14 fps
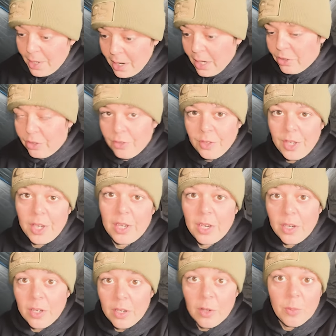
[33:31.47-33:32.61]
actually,
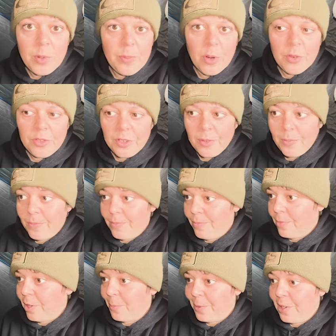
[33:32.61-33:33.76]
and it'll be posted
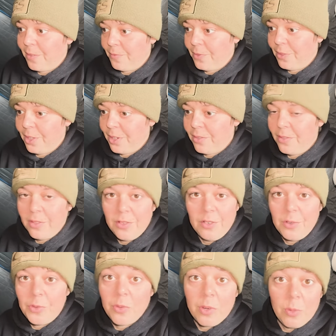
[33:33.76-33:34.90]
probably not for like
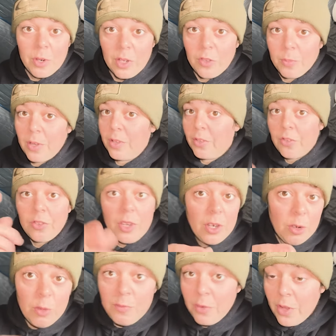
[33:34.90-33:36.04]
2-3 weeks, but stay tuned for